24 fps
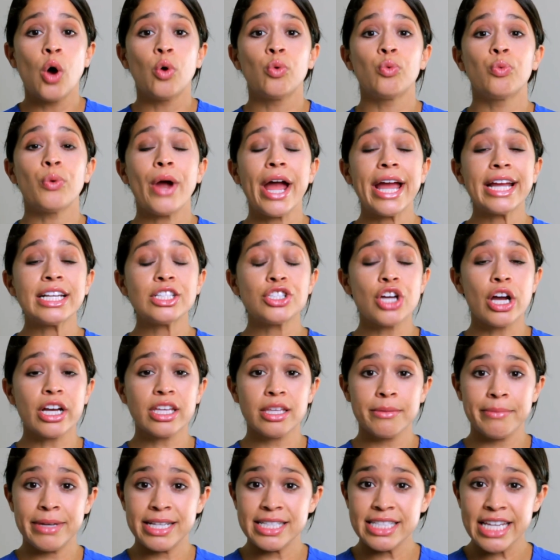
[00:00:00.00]
right
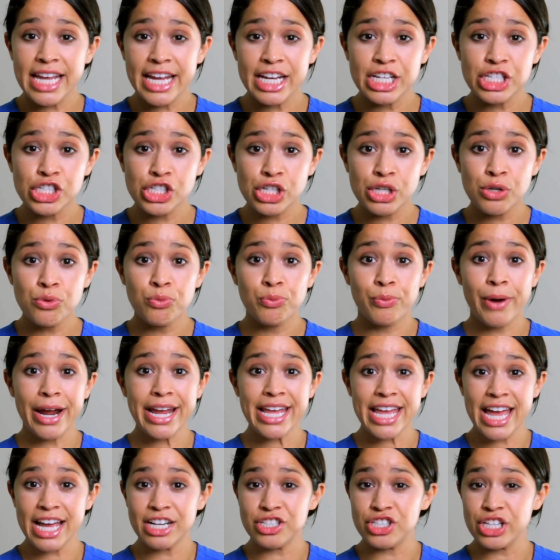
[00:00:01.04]
documentation,
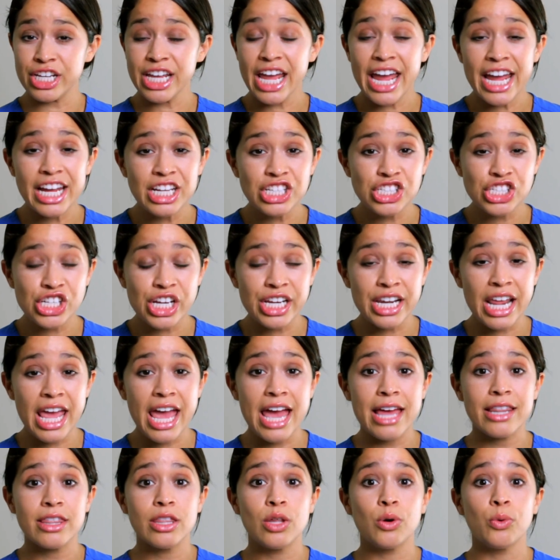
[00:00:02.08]
right education,
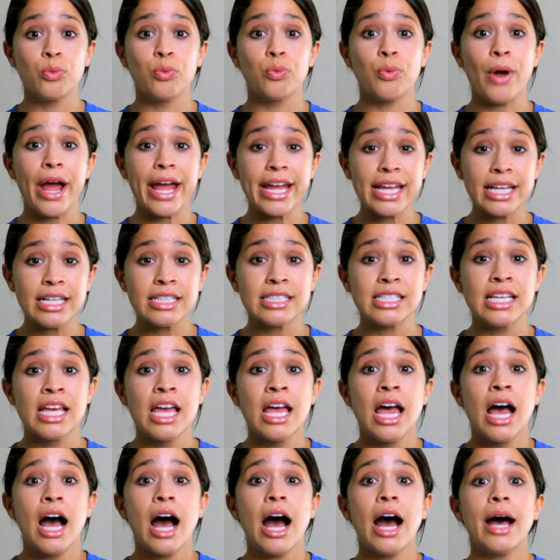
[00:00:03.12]
and the right
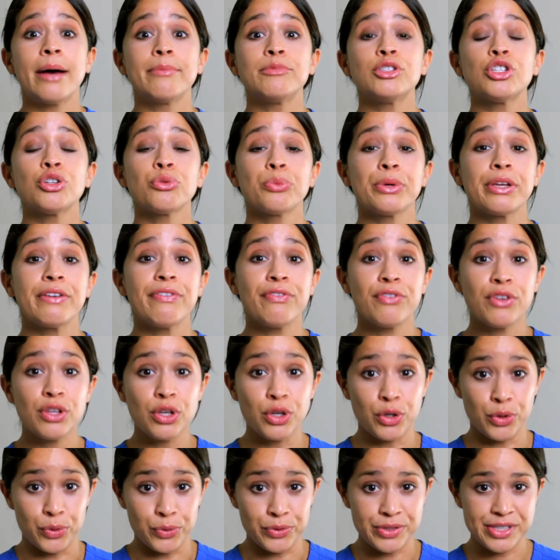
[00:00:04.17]
um, to
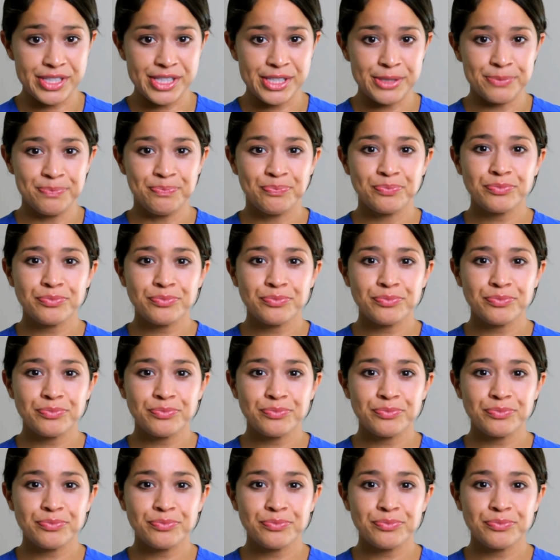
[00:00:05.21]
refuse.